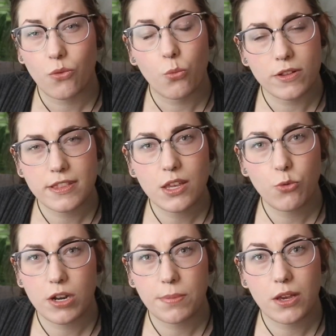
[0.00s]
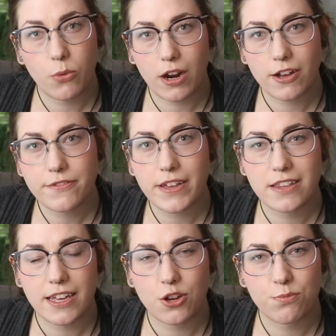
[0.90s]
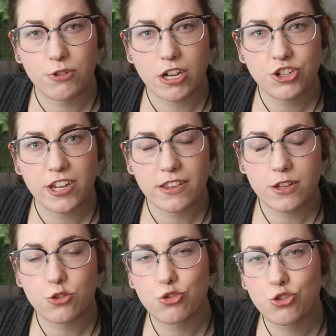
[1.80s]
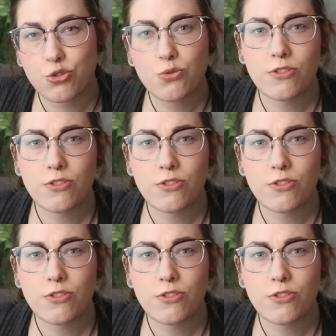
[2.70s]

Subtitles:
One thing you want to be aware of is that your brush isn't too